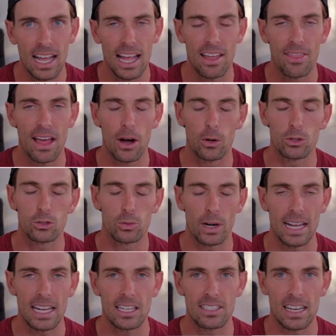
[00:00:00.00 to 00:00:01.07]
and those
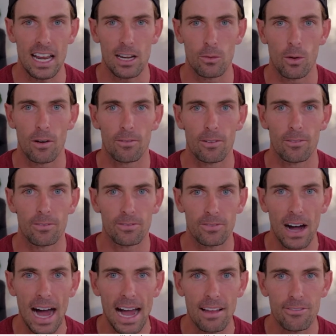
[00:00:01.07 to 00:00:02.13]
range anywhere from
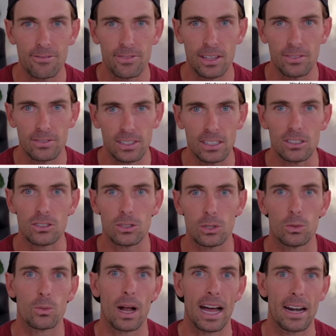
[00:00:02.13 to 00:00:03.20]
5:50
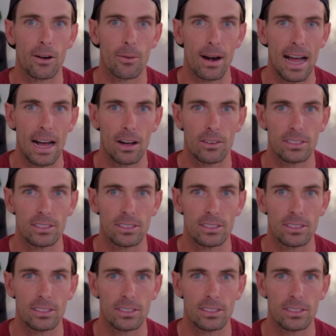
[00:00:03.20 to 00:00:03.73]
to right around